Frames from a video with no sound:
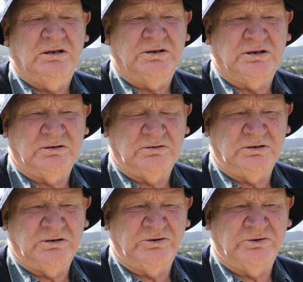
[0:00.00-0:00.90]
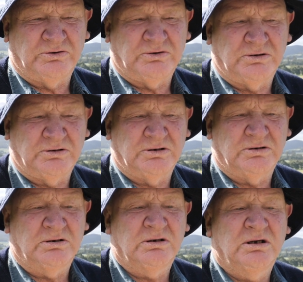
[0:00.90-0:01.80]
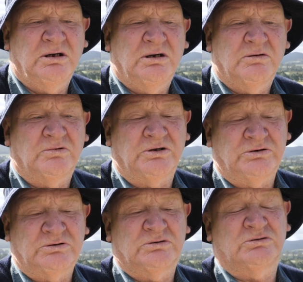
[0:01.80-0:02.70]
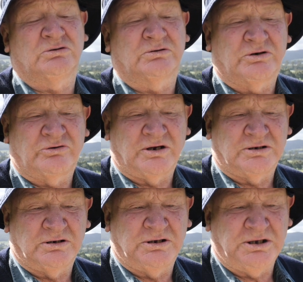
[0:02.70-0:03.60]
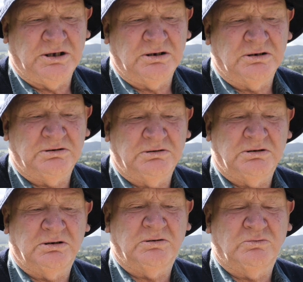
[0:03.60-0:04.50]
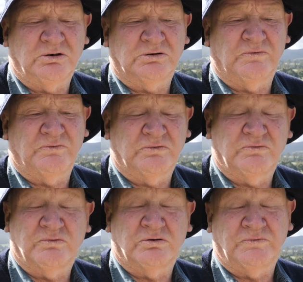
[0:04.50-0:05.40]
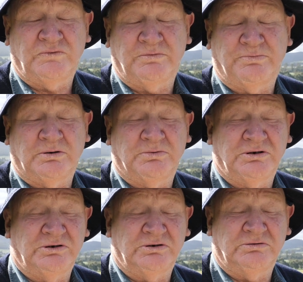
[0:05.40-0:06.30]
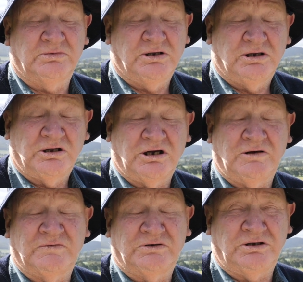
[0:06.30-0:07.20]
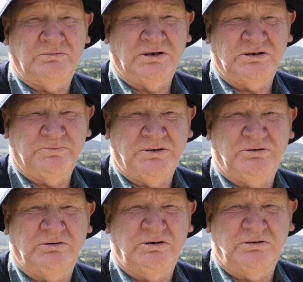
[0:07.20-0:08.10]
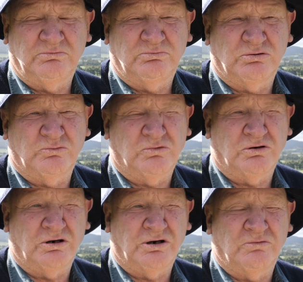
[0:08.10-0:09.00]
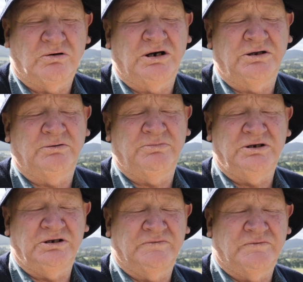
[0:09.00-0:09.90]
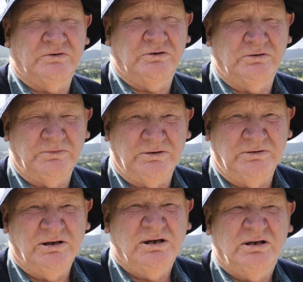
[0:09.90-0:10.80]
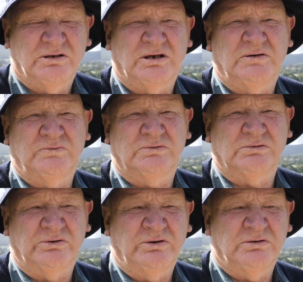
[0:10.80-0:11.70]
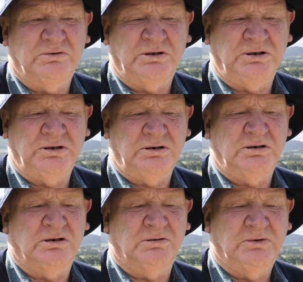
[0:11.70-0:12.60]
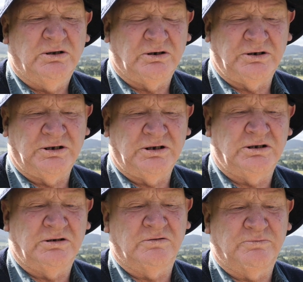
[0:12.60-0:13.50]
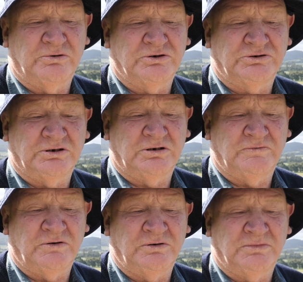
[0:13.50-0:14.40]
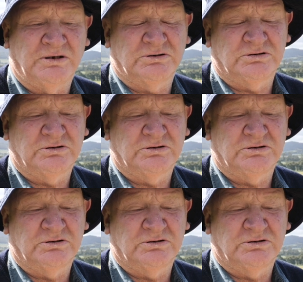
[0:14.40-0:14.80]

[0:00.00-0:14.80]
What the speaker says: so I decided we took the tractor down and worked with quite a few properties in over a 10-month period and put wire away in the bins for them and so forth. And I know they appreciated very much